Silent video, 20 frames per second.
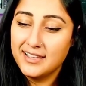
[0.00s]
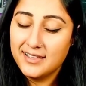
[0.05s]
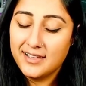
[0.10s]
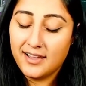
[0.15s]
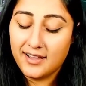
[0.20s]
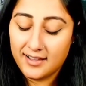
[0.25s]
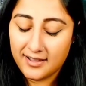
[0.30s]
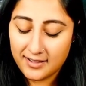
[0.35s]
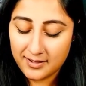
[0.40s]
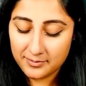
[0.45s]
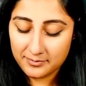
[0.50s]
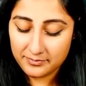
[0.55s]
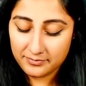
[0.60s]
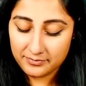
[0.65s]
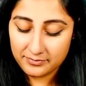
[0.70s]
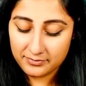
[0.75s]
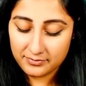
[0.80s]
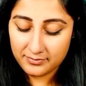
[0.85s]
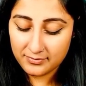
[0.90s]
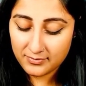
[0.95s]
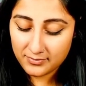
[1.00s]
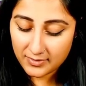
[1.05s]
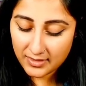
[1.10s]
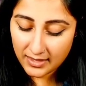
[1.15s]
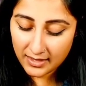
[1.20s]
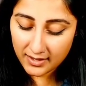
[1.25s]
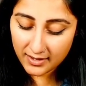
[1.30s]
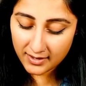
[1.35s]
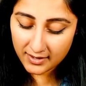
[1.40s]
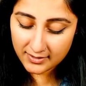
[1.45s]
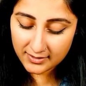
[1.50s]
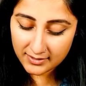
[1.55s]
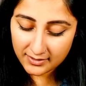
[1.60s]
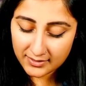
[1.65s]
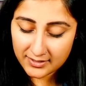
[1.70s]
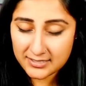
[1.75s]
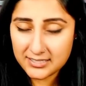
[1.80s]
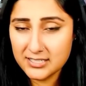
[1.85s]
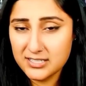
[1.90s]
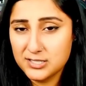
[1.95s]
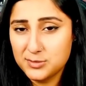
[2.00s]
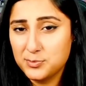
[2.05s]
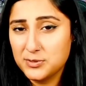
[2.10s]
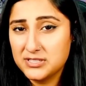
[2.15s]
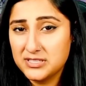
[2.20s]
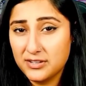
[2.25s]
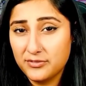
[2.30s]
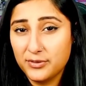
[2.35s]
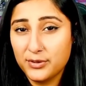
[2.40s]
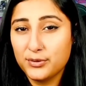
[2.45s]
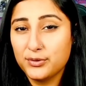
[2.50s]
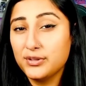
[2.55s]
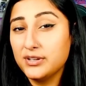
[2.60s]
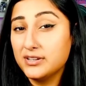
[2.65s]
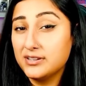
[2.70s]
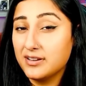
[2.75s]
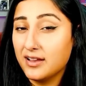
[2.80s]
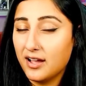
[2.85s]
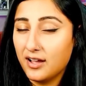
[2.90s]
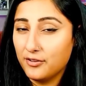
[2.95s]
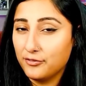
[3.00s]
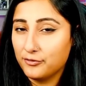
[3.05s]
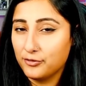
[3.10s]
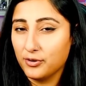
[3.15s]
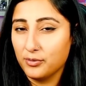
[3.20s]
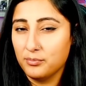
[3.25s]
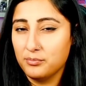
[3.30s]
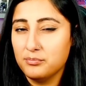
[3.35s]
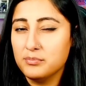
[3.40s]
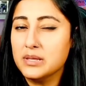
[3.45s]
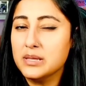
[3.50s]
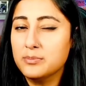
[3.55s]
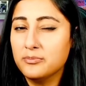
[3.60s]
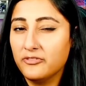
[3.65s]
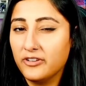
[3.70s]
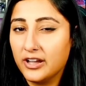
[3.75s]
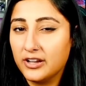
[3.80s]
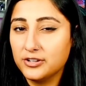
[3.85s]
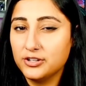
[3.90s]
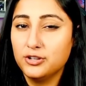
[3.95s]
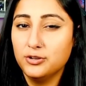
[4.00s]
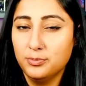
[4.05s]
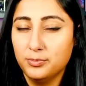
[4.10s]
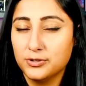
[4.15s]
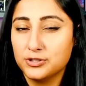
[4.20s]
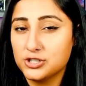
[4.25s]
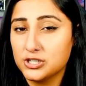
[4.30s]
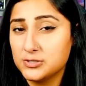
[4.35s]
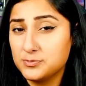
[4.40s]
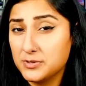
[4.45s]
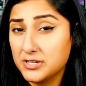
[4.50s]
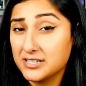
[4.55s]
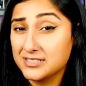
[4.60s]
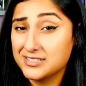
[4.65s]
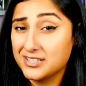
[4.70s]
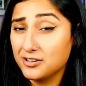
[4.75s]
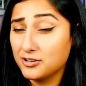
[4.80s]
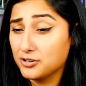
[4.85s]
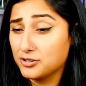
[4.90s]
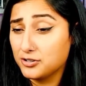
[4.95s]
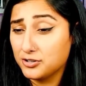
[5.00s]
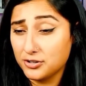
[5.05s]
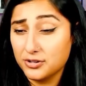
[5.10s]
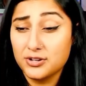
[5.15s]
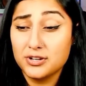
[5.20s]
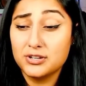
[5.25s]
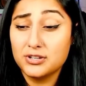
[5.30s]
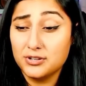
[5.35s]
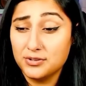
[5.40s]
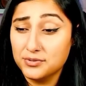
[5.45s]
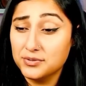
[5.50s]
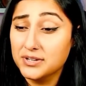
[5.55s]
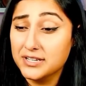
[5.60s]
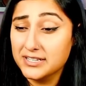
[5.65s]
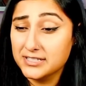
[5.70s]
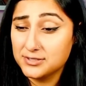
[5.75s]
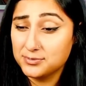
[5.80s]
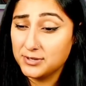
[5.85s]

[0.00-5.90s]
And this is specifically not for meme value, but just because they are good units.